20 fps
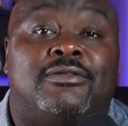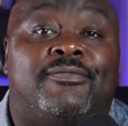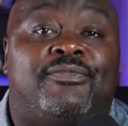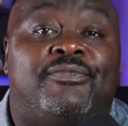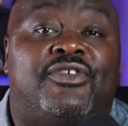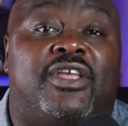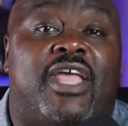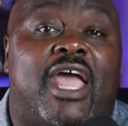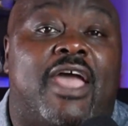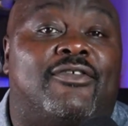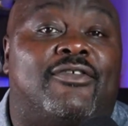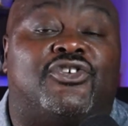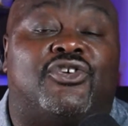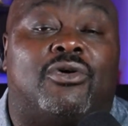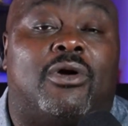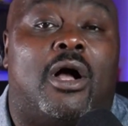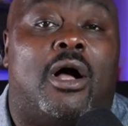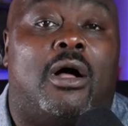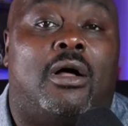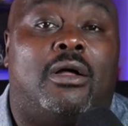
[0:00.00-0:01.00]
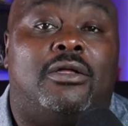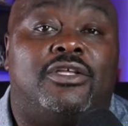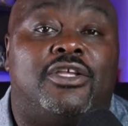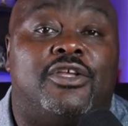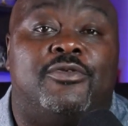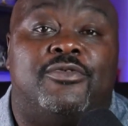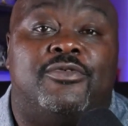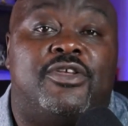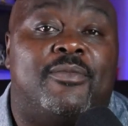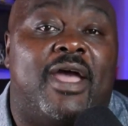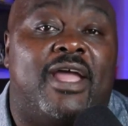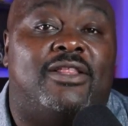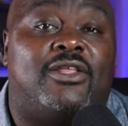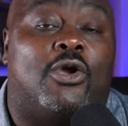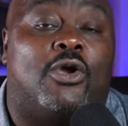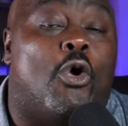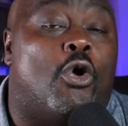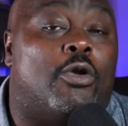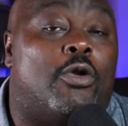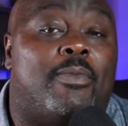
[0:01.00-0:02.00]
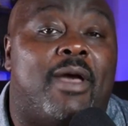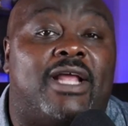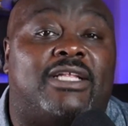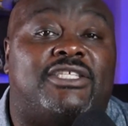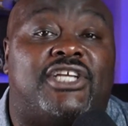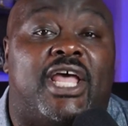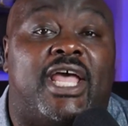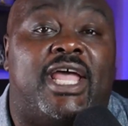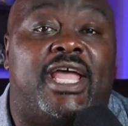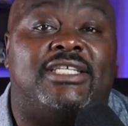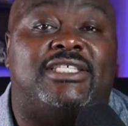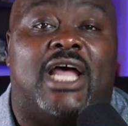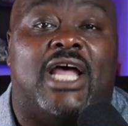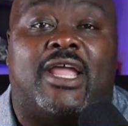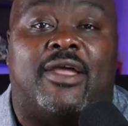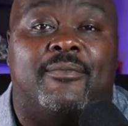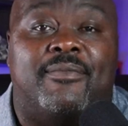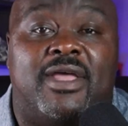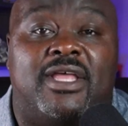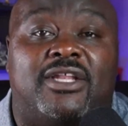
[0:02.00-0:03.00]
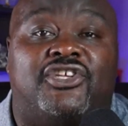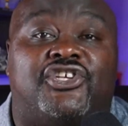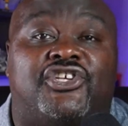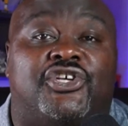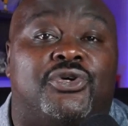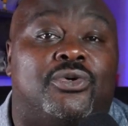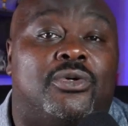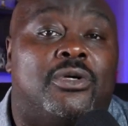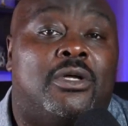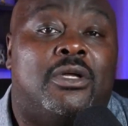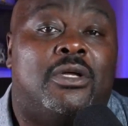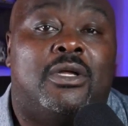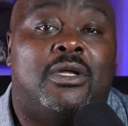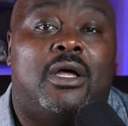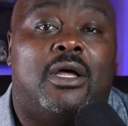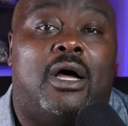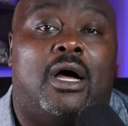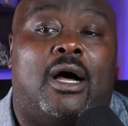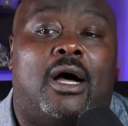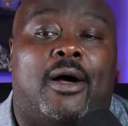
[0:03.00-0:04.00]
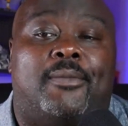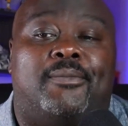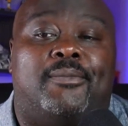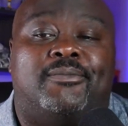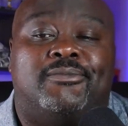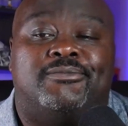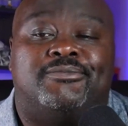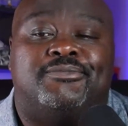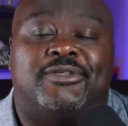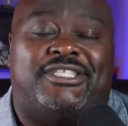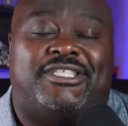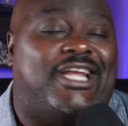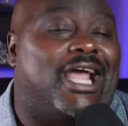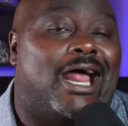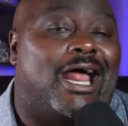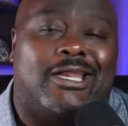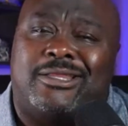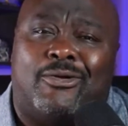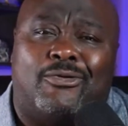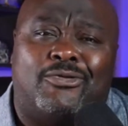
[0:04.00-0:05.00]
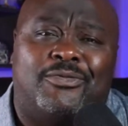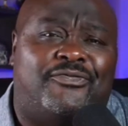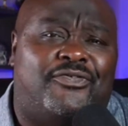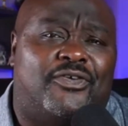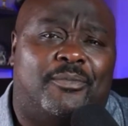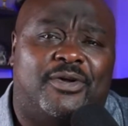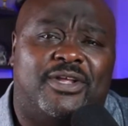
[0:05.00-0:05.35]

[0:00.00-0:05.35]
You gave it your all. You made the quarterback change. I commend you. But you got to throw the football.